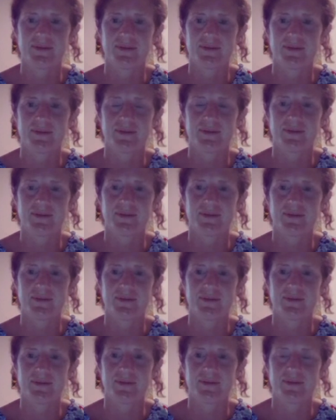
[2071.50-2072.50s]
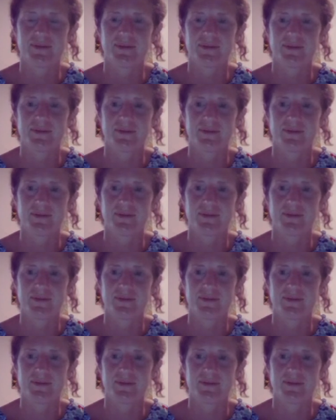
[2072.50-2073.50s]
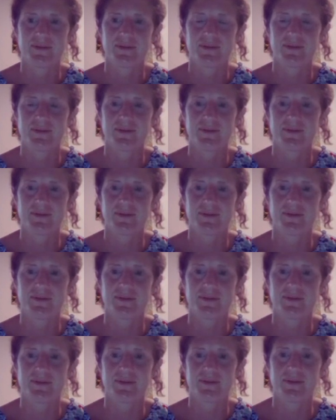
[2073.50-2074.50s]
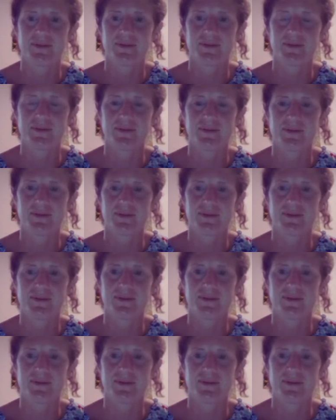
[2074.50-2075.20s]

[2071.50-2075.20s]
(silent)